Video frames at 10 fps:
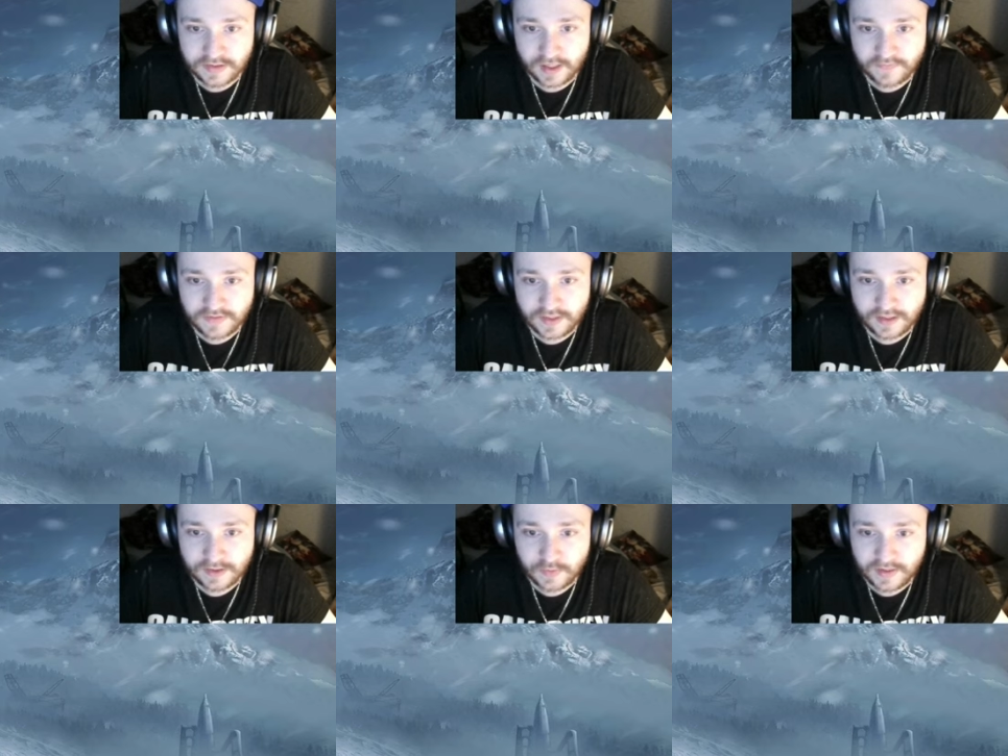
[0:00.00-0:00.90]
I have 10
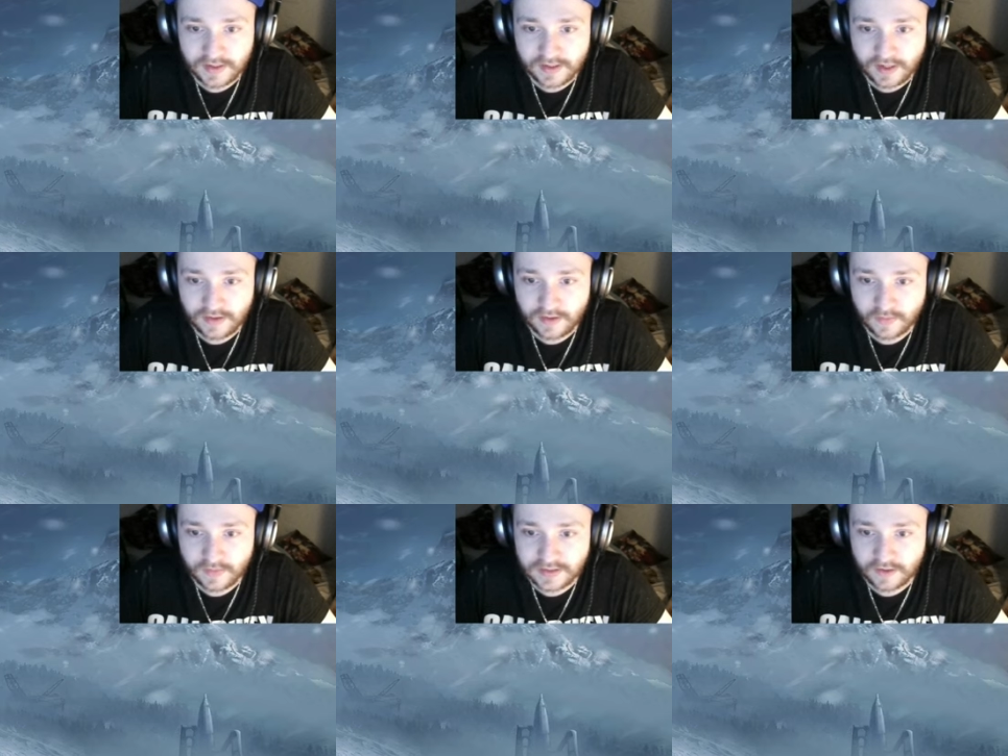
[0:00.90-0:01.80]
HP, I can heal
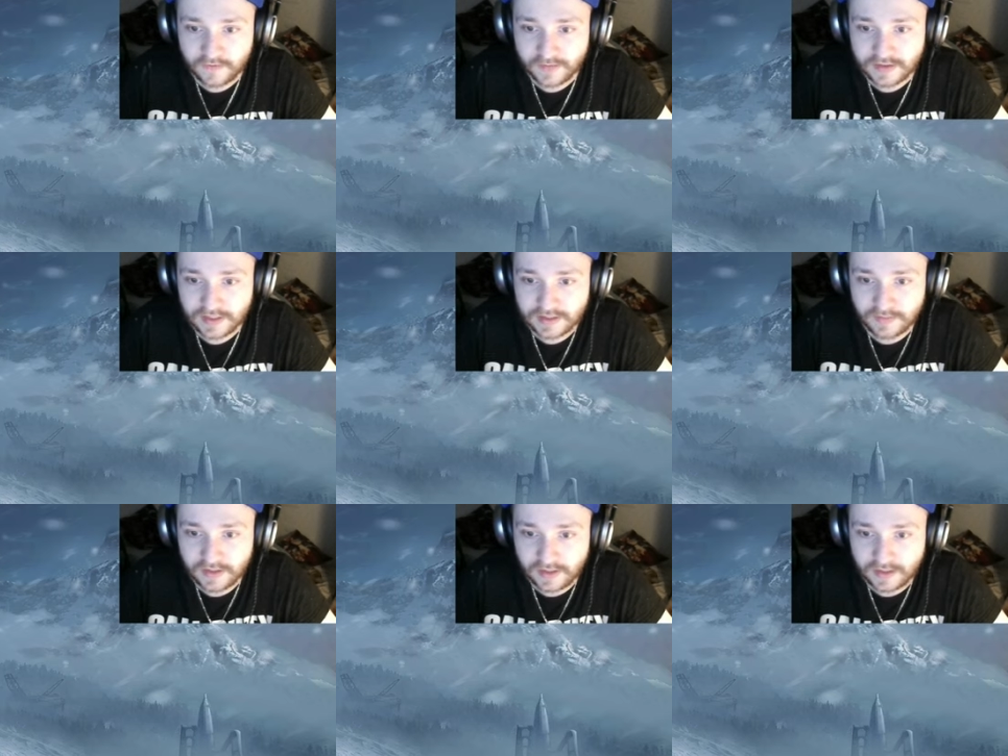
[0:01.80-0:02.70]
myself, but it takes
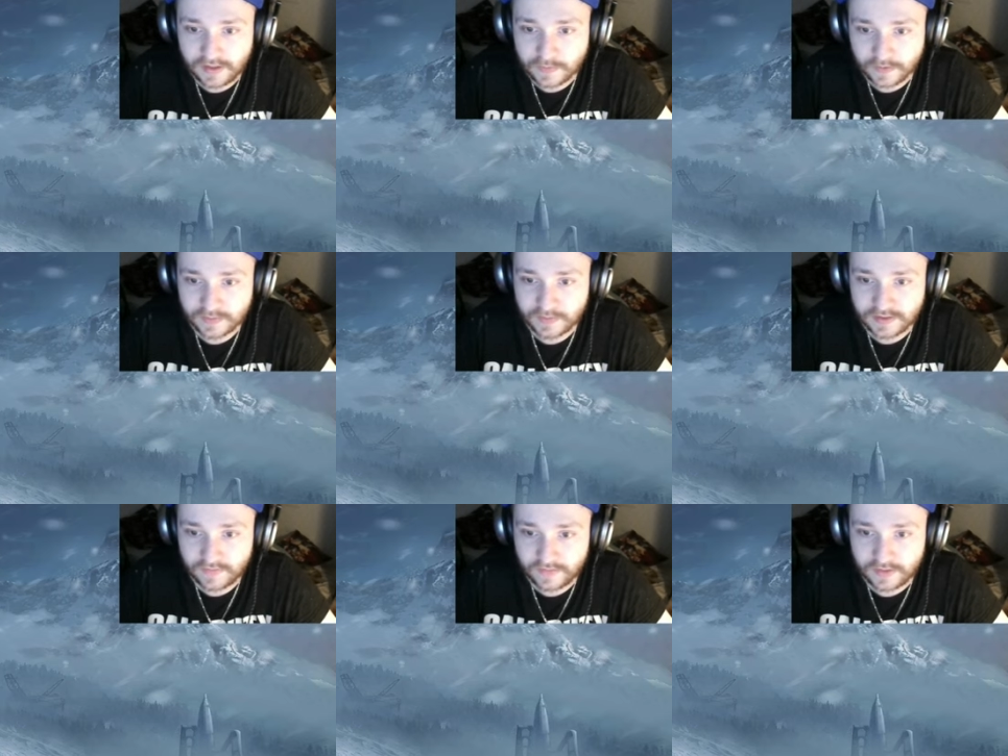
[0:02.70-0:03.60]
money and it gets more
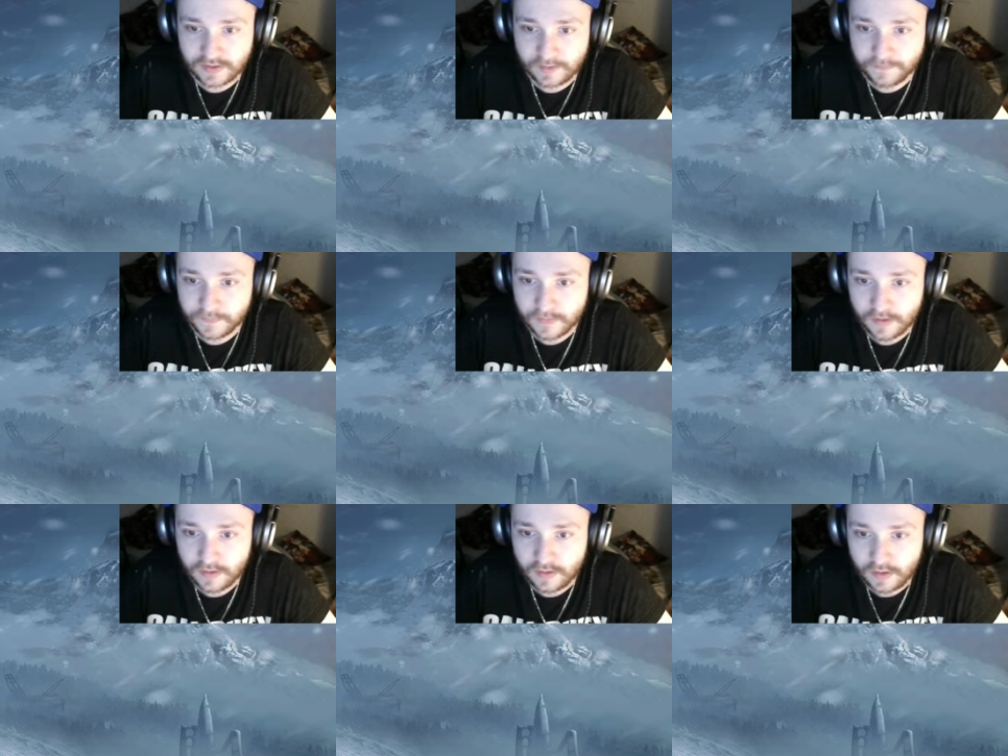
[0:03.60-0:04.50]
expensive every time.
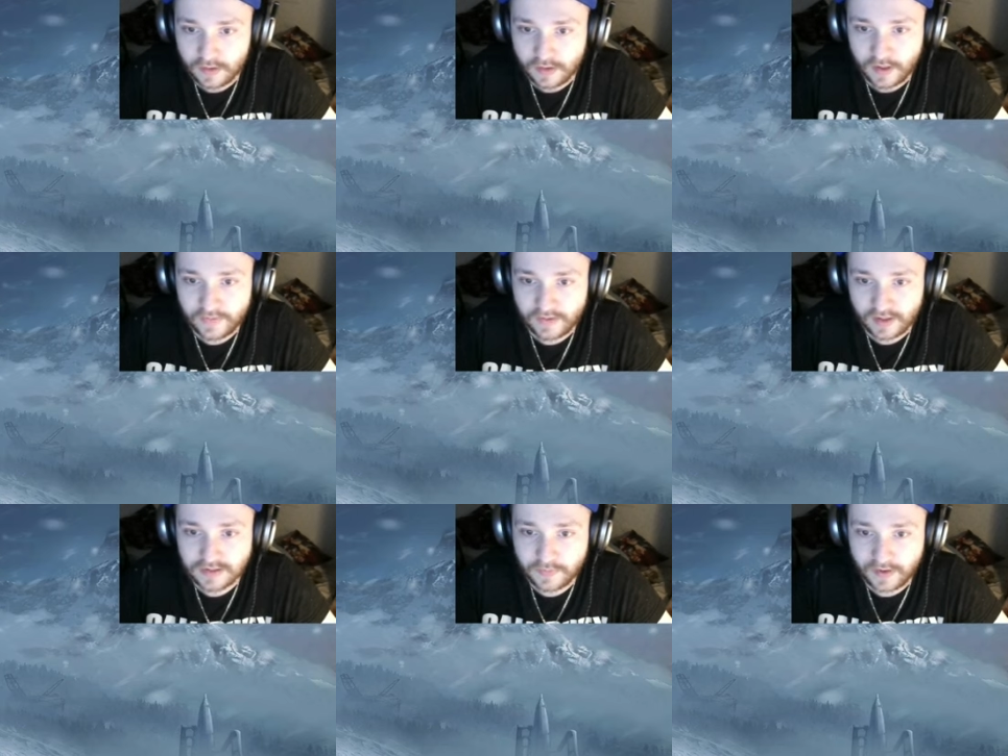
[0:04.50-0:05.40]
And there
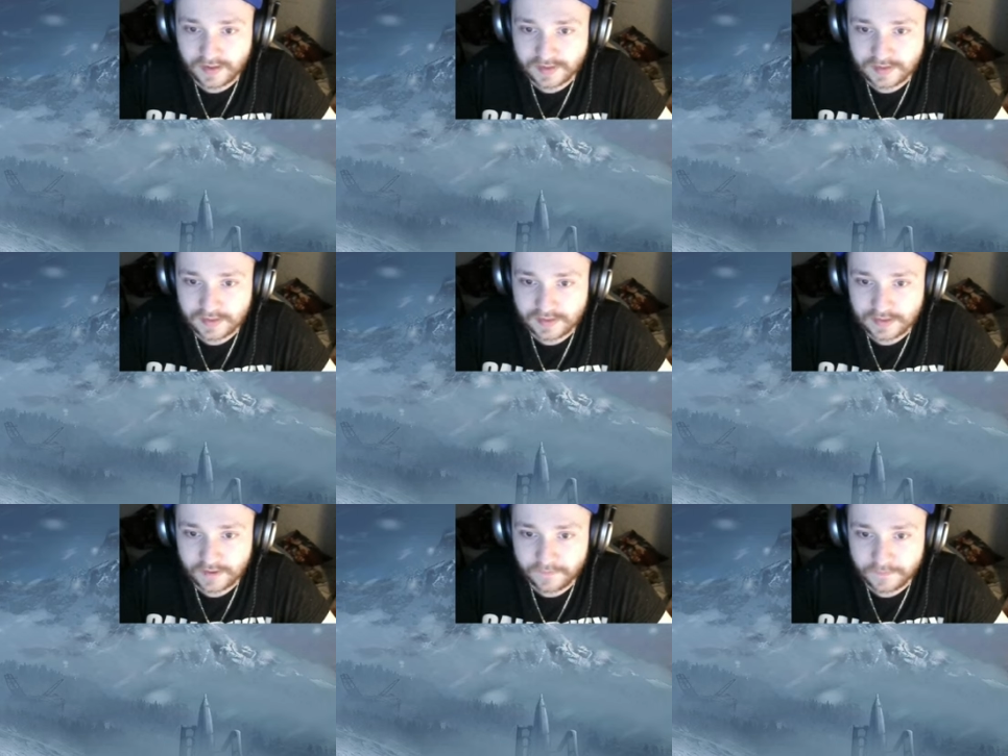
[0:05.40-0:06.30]
is bosses and
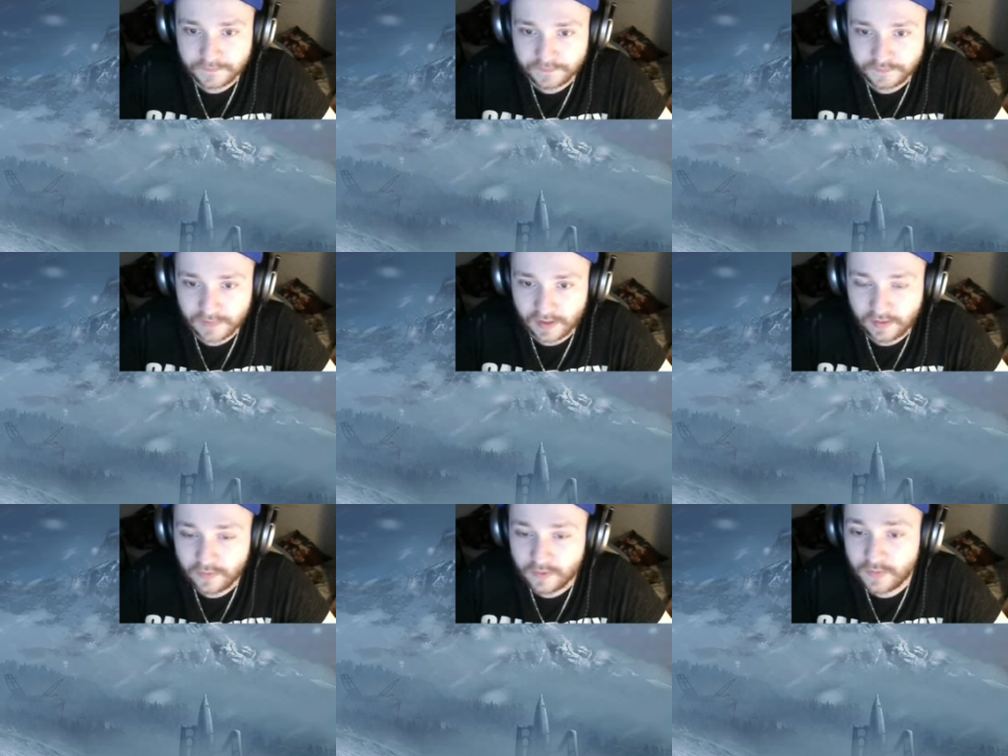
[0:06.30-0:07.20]
stuff and
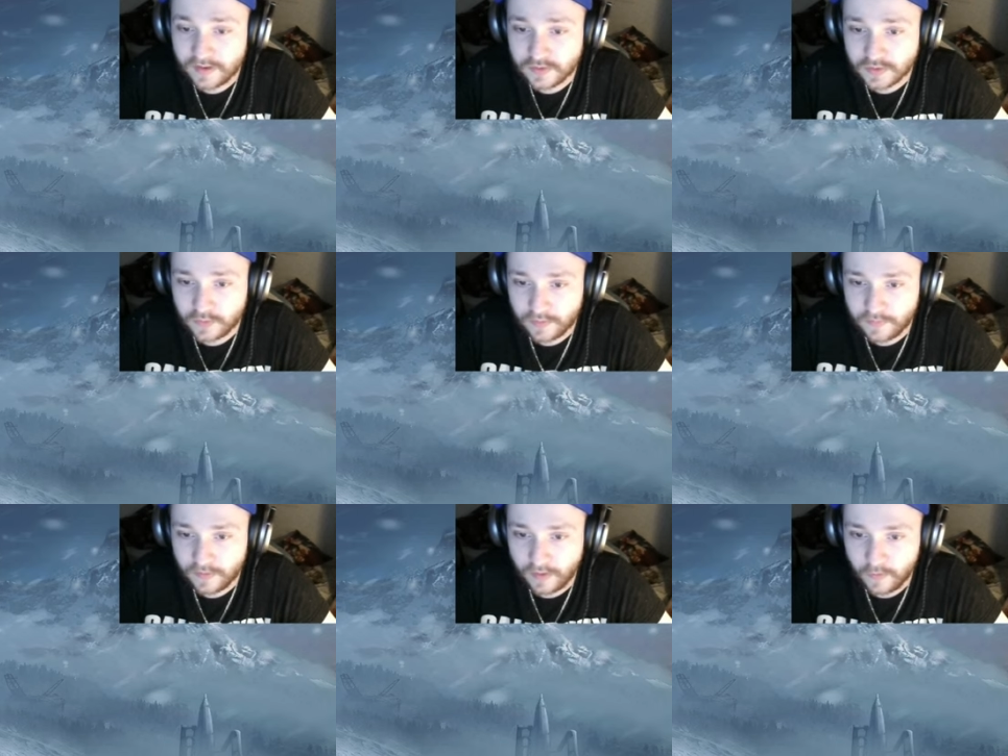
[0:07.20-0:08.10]
other windows will
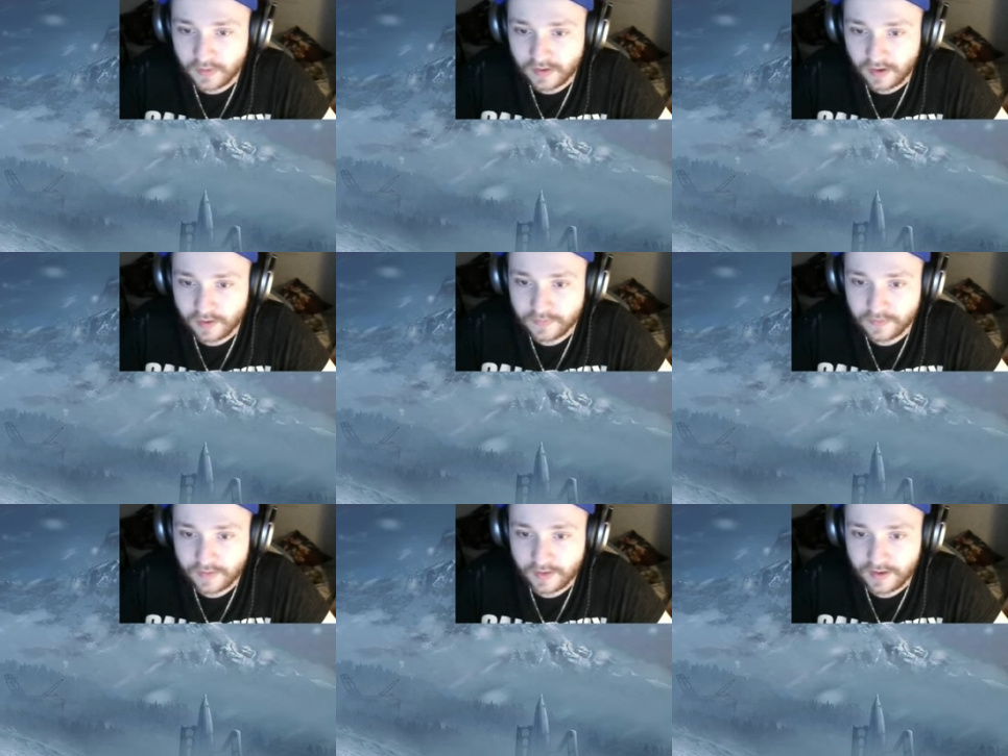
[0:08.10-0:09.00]
open up.
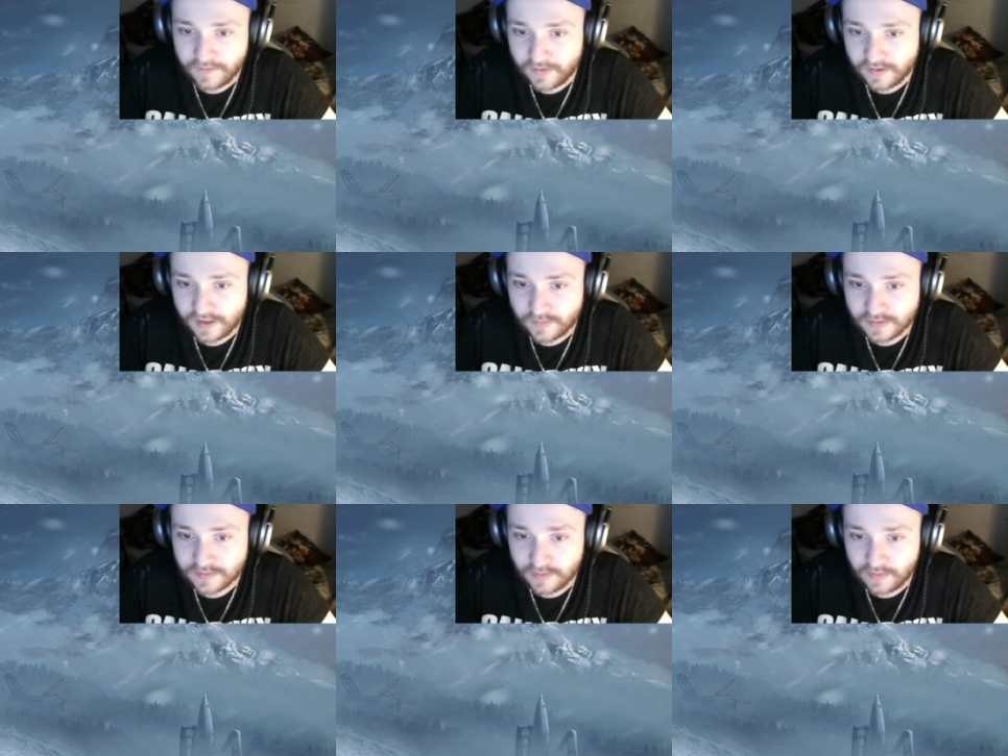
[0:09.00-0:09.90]
And I figured out what
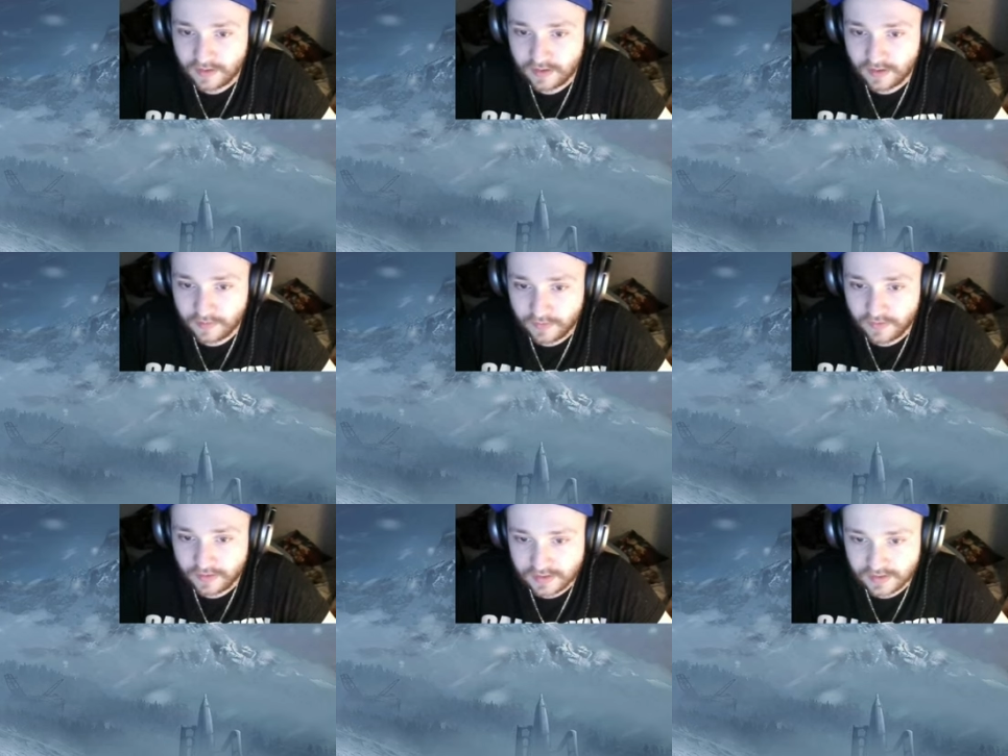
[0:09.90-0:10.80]
some of the uh,
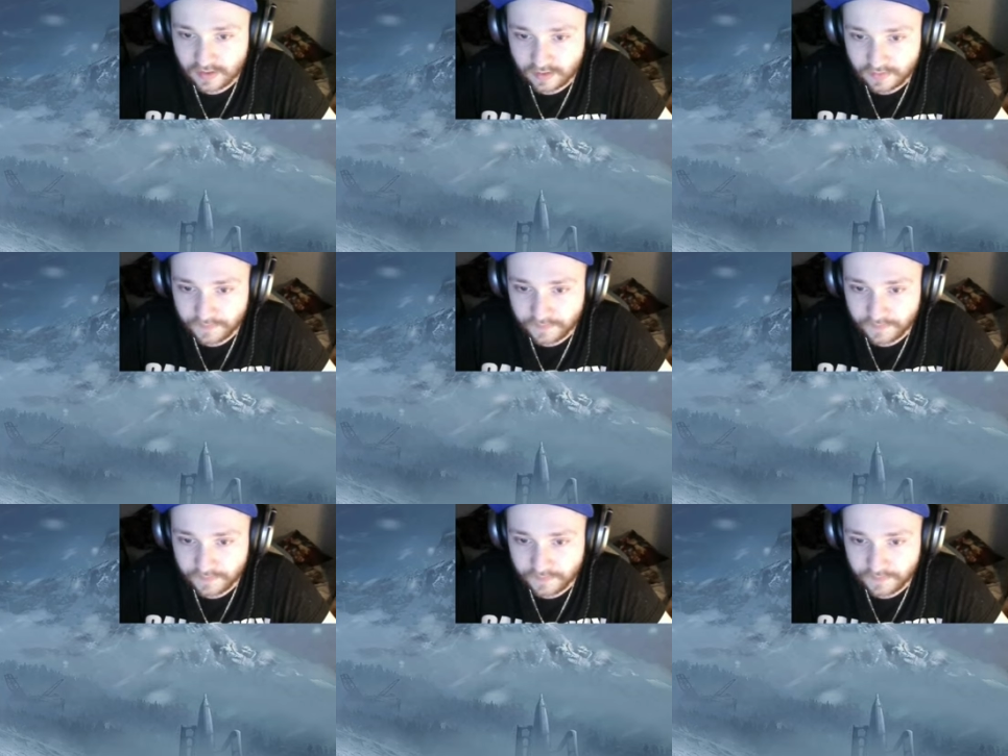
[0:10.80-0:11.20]
abilities are.